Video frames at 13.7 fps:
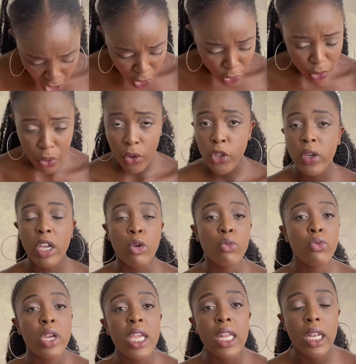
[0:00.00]
You know, you can
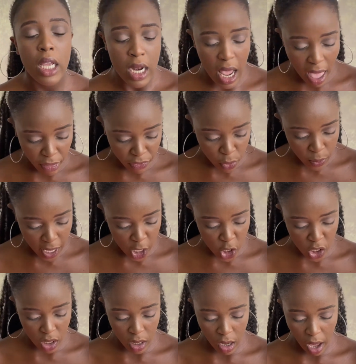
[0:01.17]
read an
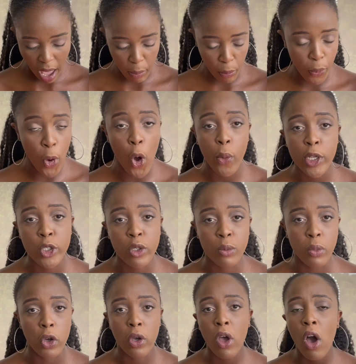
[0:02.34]
affirmation poetry
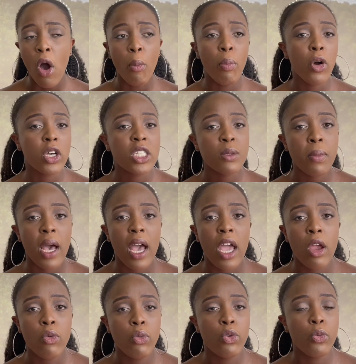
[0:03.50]
books by
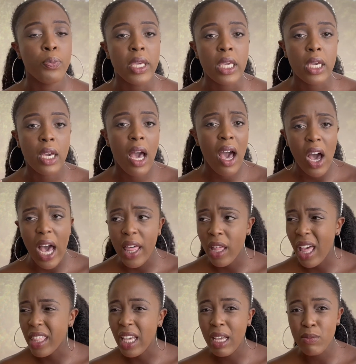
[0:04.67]
Rupi Kaur. I
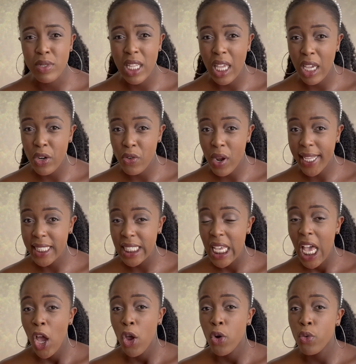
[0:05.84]
think I'm saying it right.
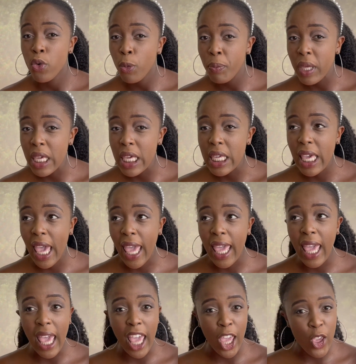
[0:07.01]
Rupi,
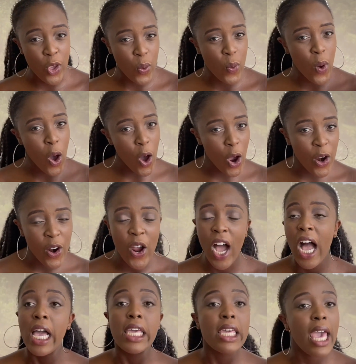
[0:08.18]
Kaur.
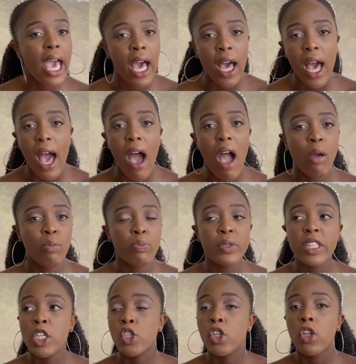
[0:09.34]
Yeah. But
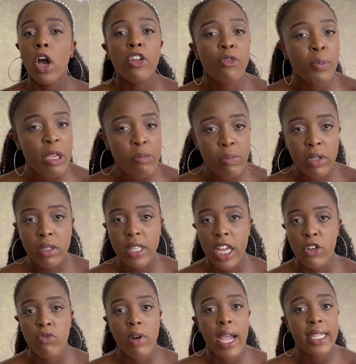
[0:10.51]
there's a lot of people that
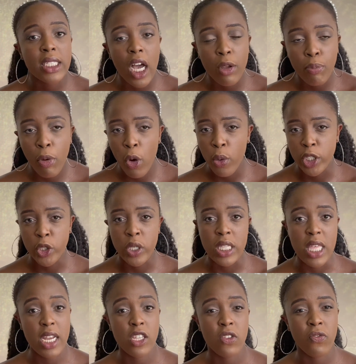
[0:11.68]
write out poetry
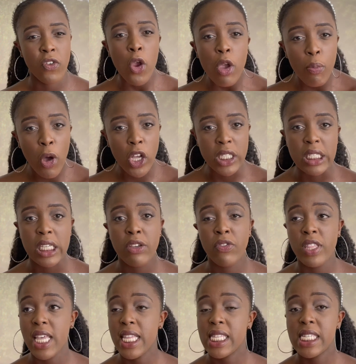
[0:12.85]
that is very positive
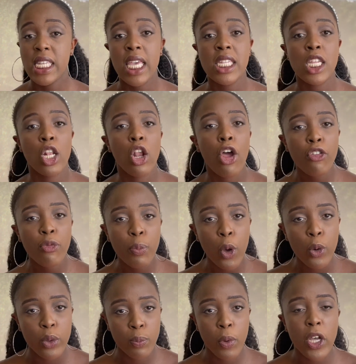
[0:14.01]
and that says a lot
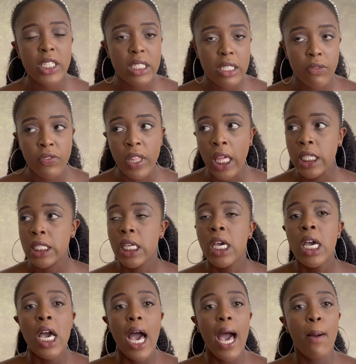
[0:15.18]
of positive things
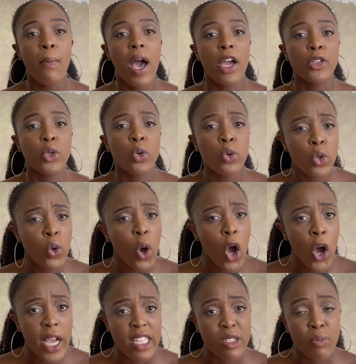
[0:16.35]
about who you
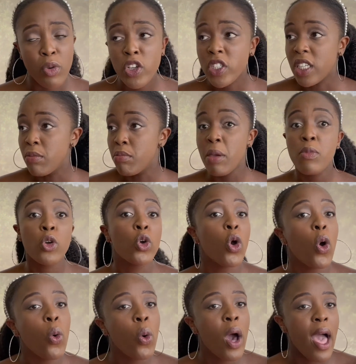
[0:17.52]
are as a person. Maybe
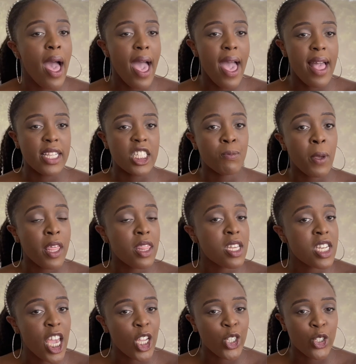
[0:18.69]
go and spend the
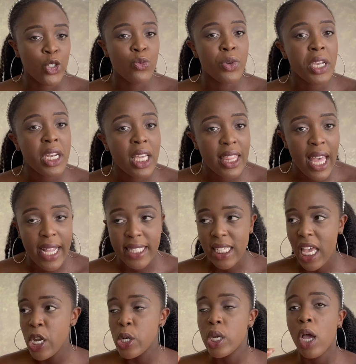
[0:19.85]
day just reading that,
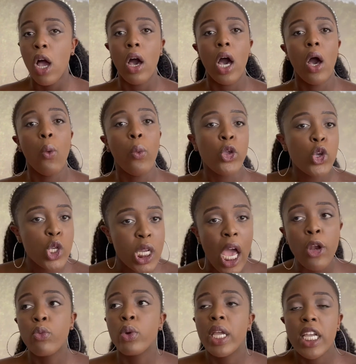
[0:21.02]
and when you're
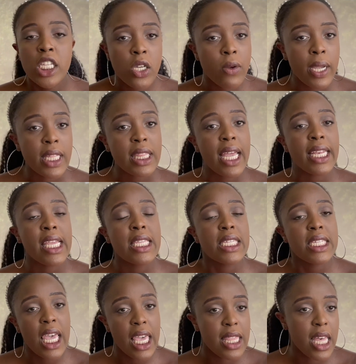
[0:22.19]
done, reiterate that and
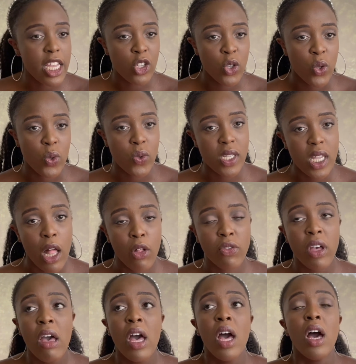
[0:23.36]
say that to yourself.
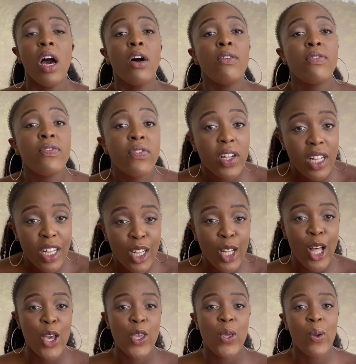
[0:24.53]
Fill
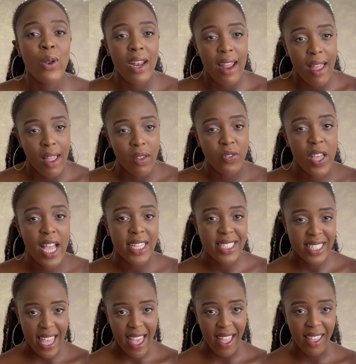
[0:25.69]
your love
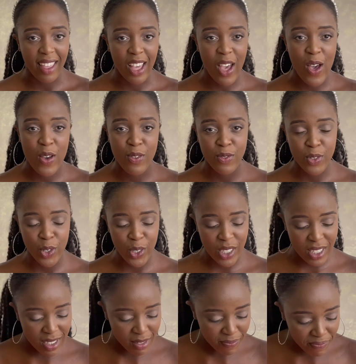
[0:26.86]
tank
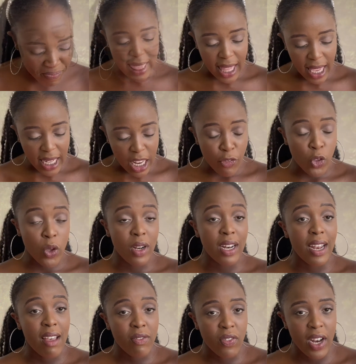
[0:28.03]
first. And then if your
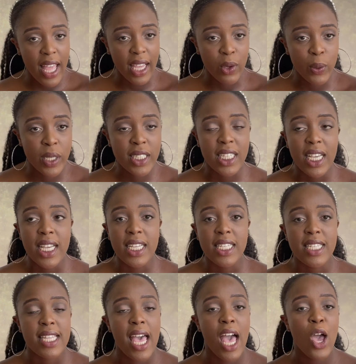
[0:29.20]
love language
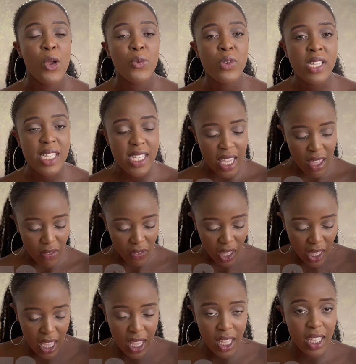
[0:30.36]
is receiving
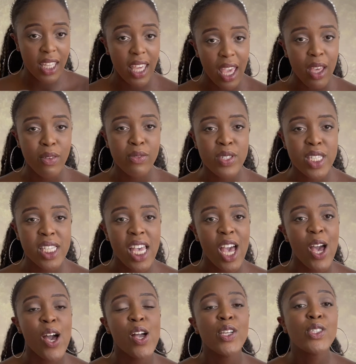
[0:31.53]
gifts,
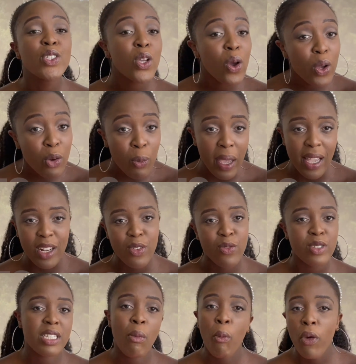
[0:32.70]
don't wait for
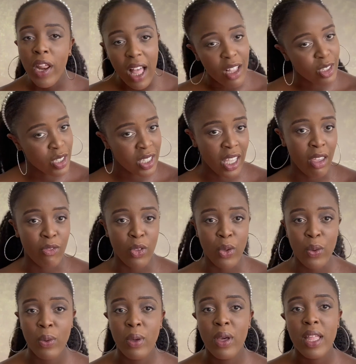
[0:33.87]
somebody else to give
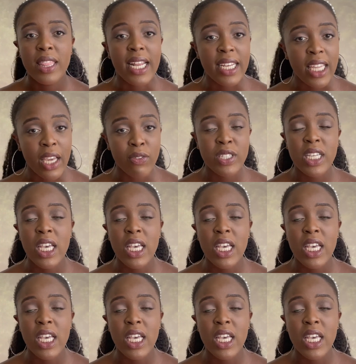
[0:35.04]
you that gift.